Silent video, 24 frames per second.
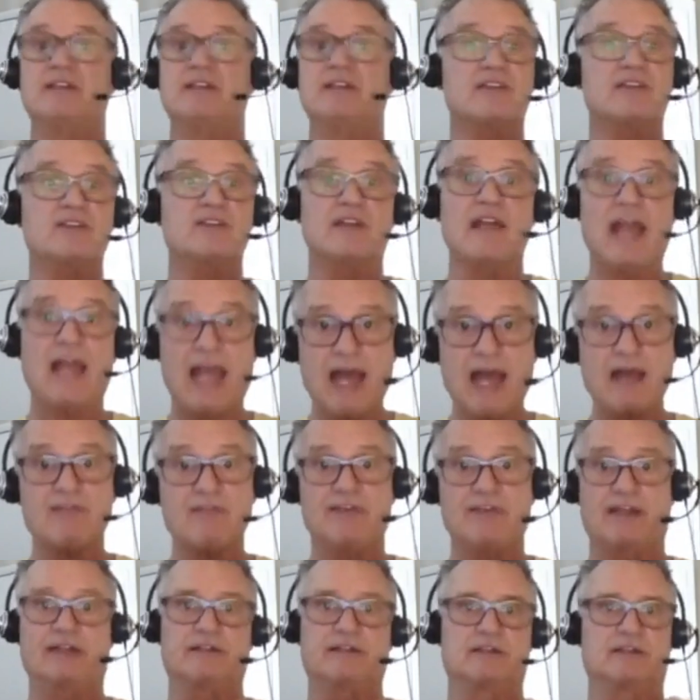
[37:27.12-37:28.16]

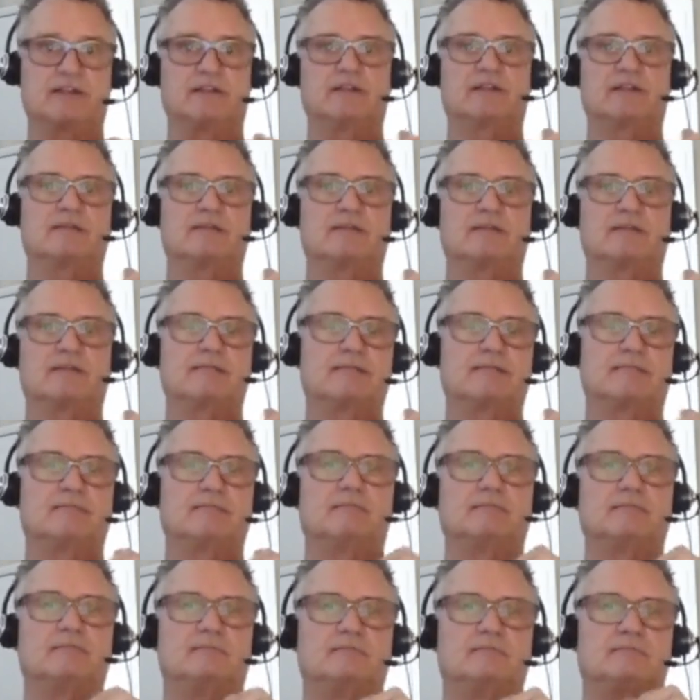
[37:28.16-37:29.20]

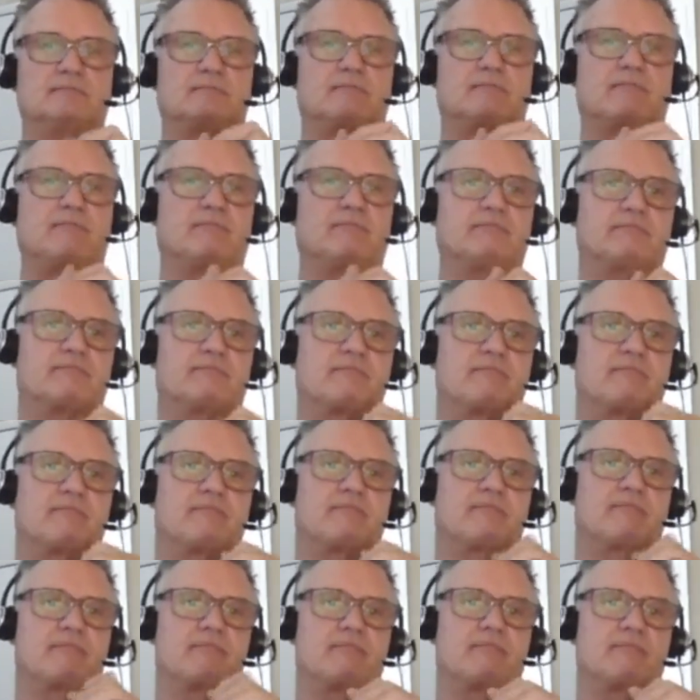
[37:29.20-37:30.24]

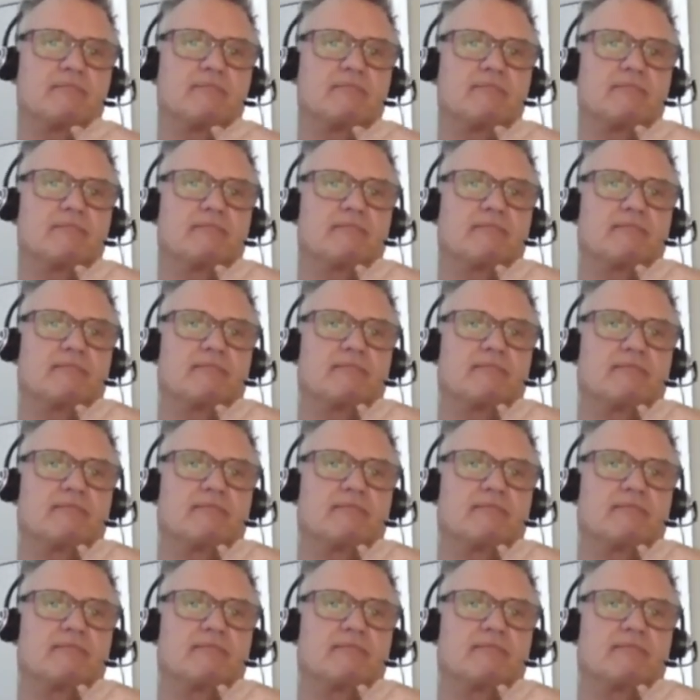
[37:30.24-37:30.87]
(silence)